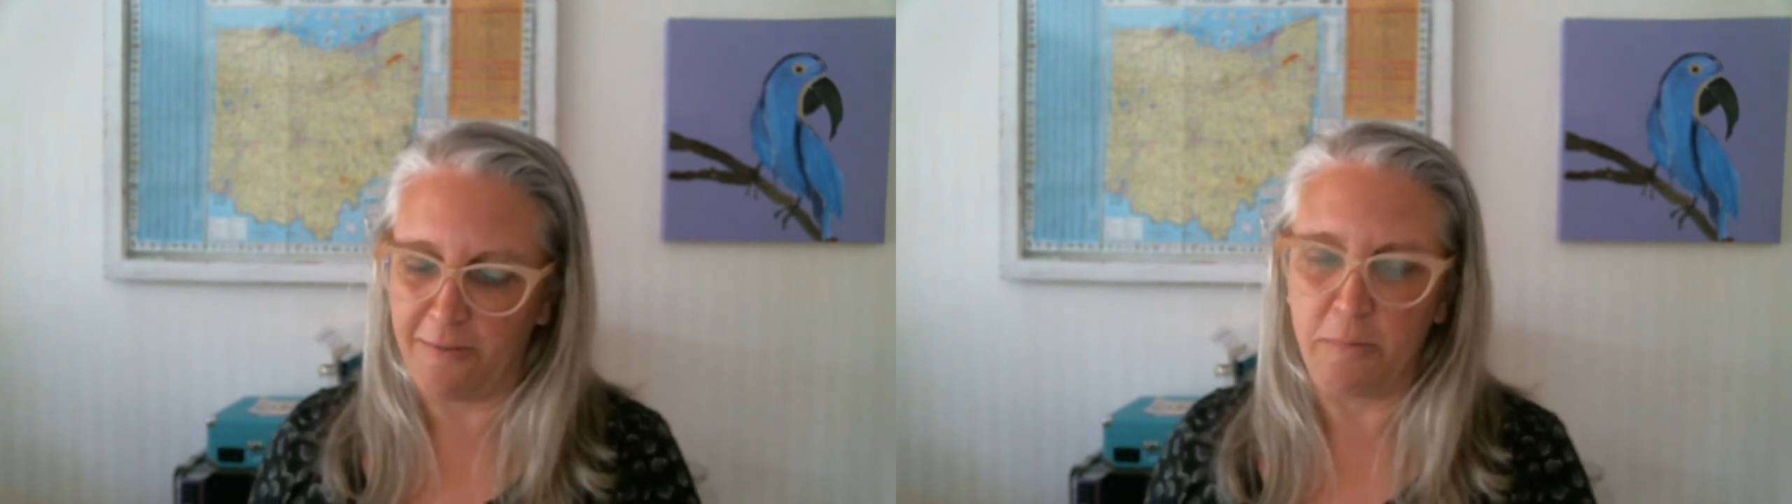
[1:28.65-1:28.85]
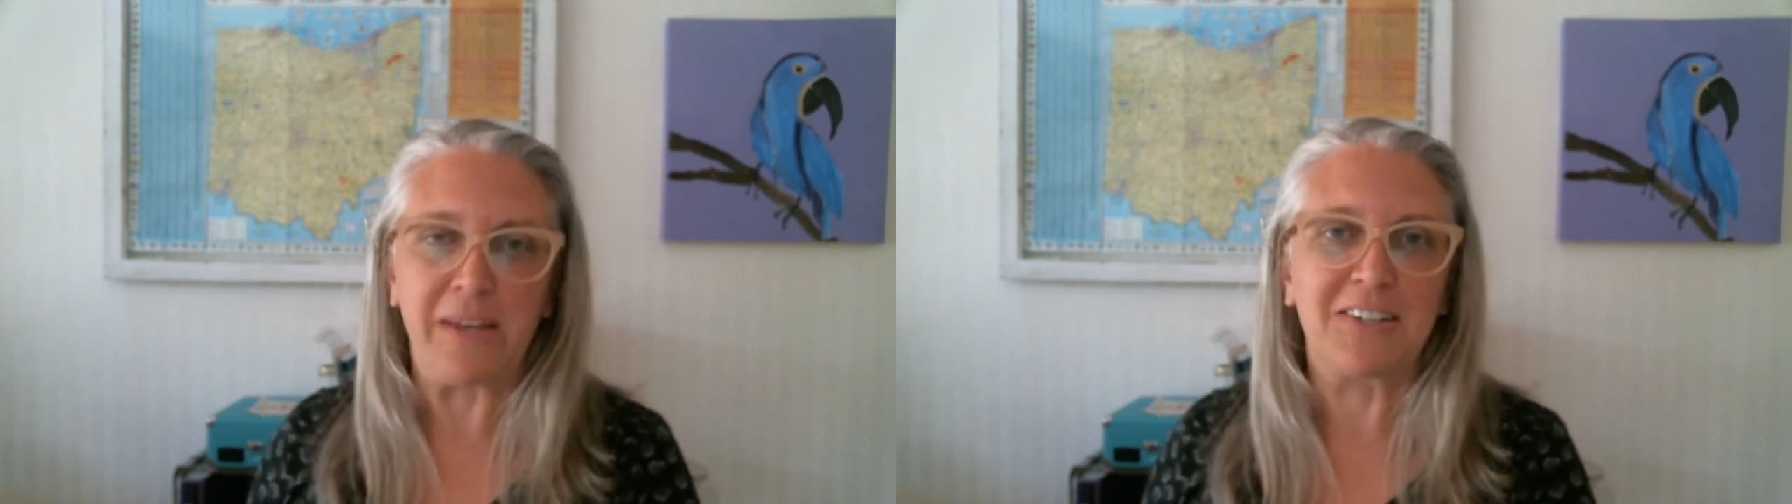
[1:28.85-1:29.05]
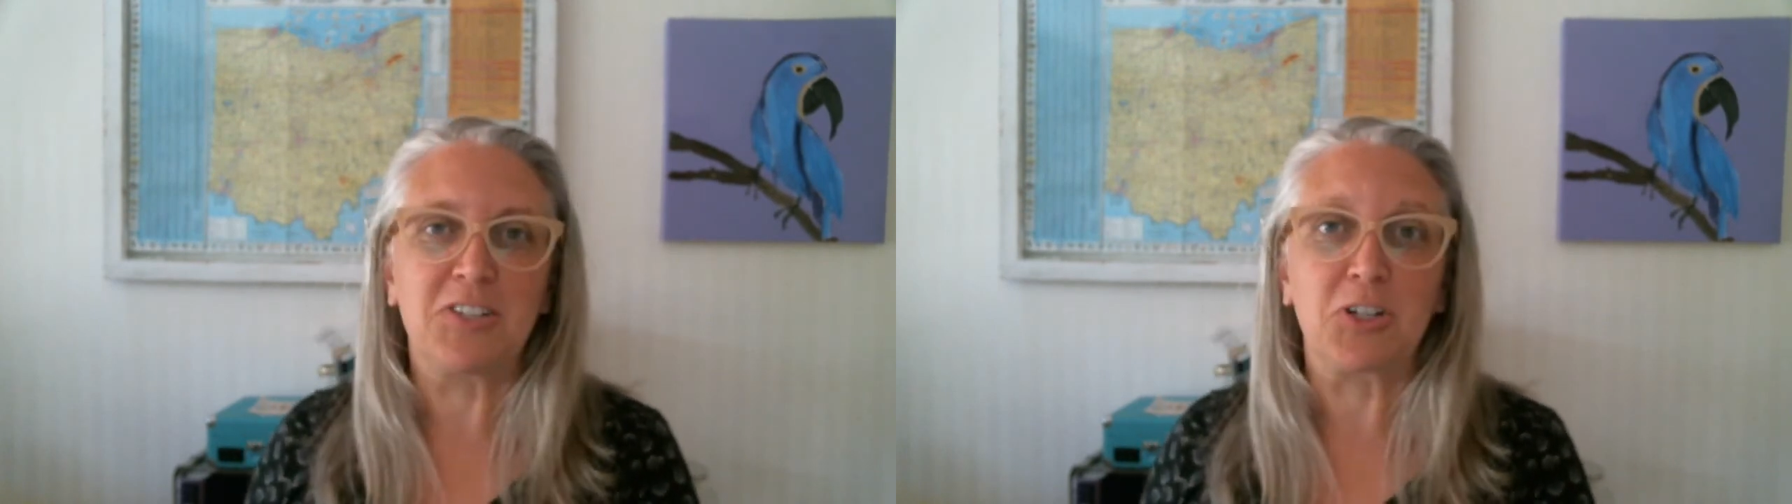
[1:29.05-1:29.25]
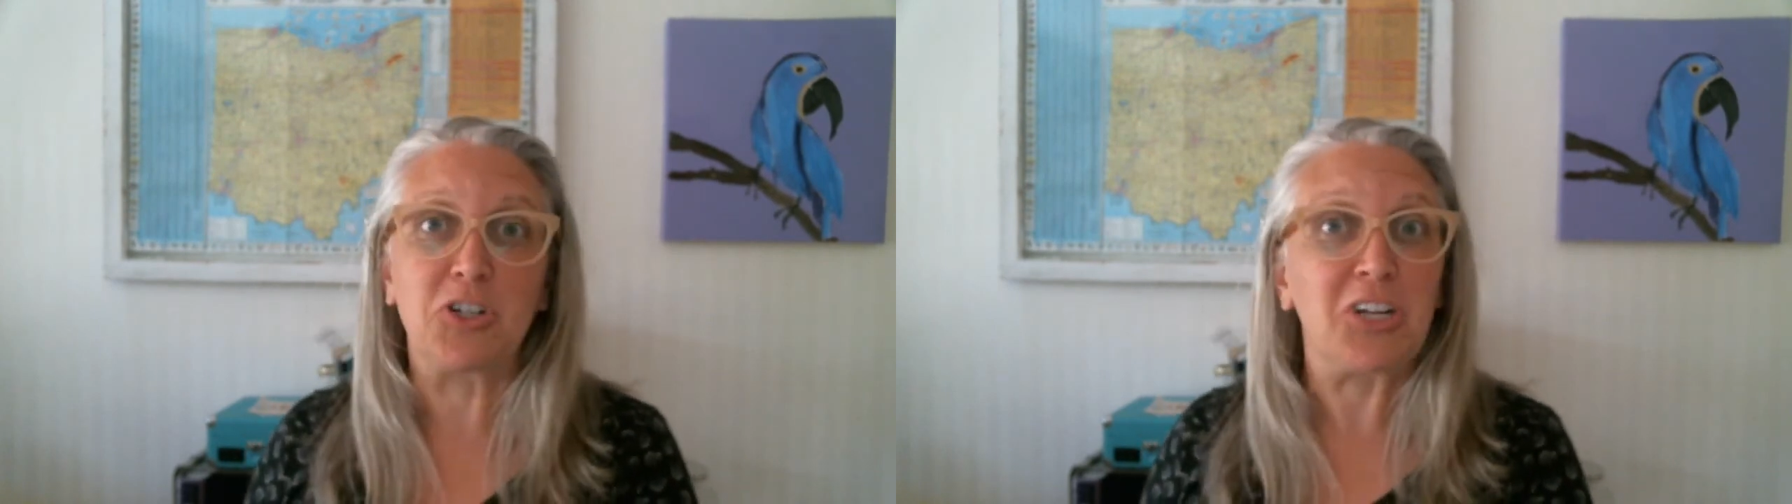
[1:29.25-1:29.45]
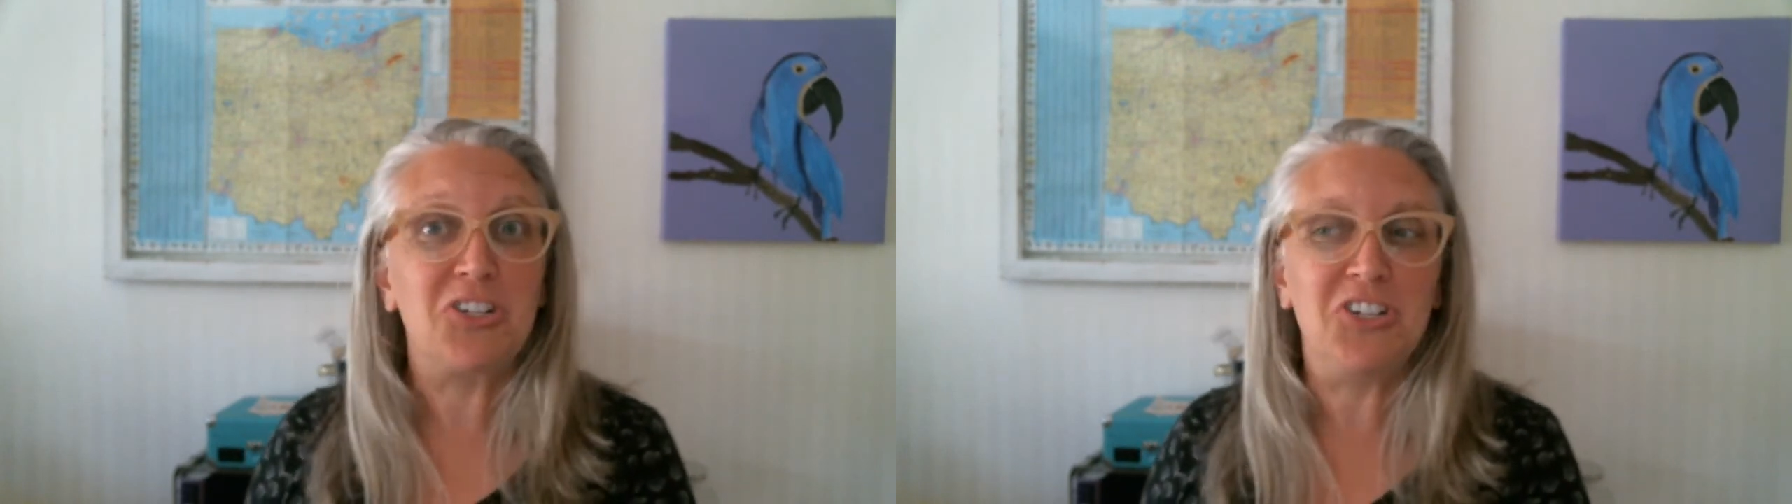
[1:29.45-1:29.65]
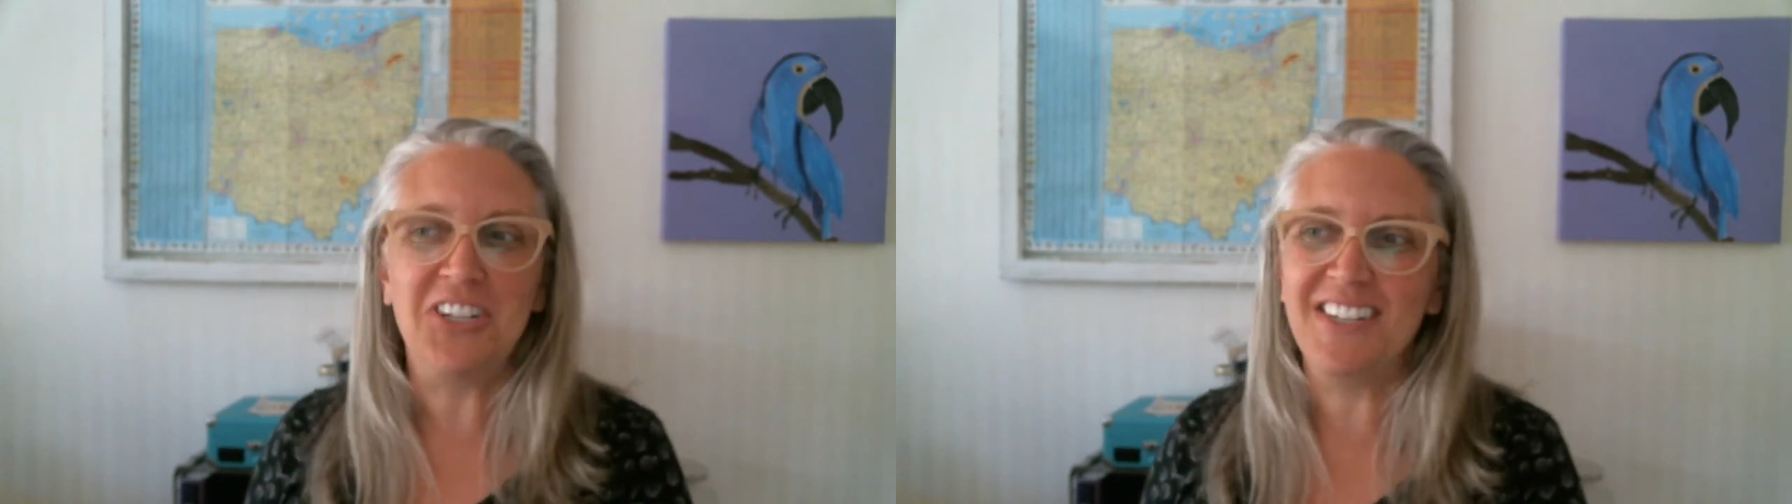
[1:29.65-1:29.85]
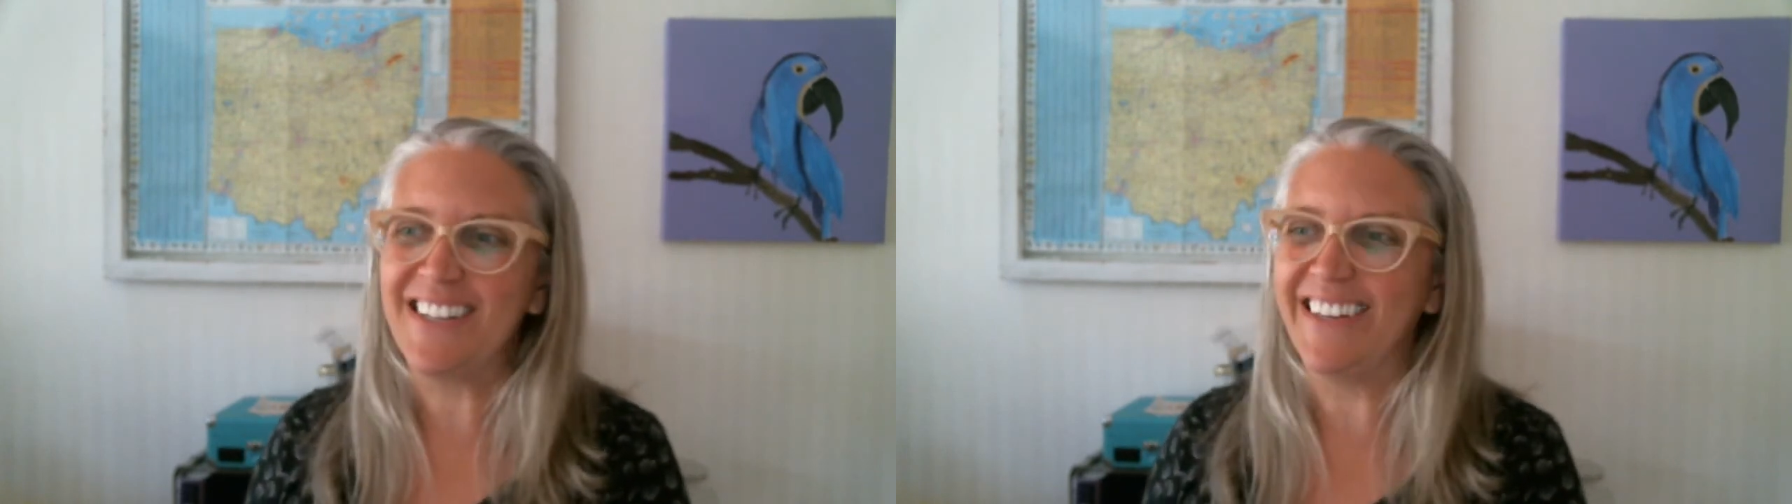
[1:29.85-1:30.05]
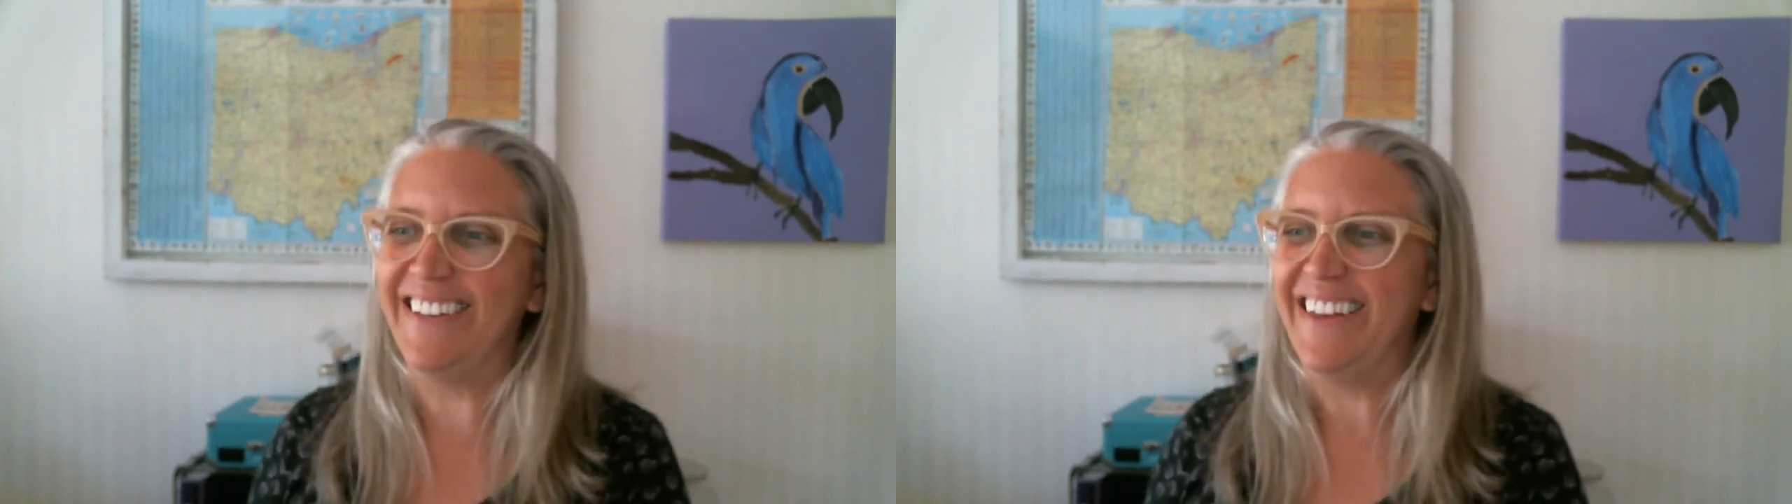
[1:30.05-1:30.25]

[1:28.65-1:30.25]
of being suggestions.